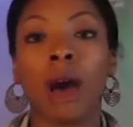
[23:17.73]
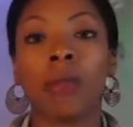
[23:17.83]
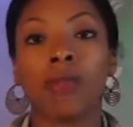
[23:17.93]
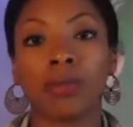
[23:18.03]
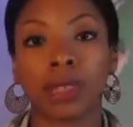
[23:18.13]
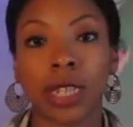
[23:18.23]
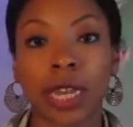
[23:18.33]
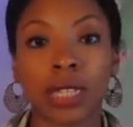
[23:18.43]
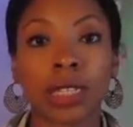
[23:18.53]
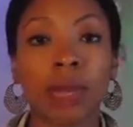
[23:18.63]
from
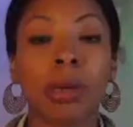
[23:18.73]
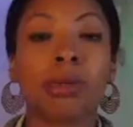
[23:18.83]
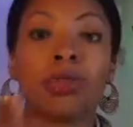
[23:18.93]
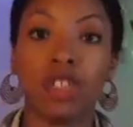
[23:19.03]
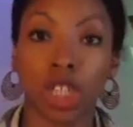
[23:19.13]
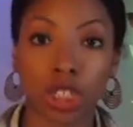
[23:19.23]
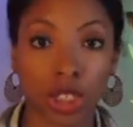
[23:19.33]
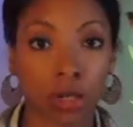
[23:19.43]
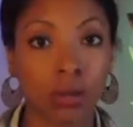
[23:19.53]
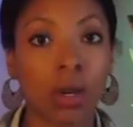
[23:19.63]
sex, people judge
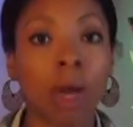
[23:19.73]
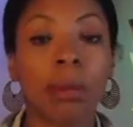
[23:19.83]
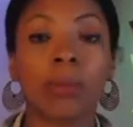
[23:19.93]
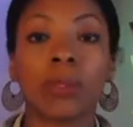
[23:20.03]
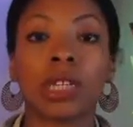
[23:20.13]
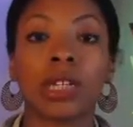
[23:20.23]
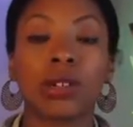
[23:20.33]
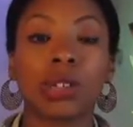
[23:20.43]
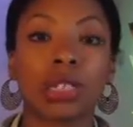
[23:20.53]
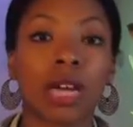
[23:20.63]
you. People tell you
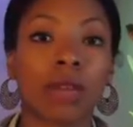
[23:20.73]
it's not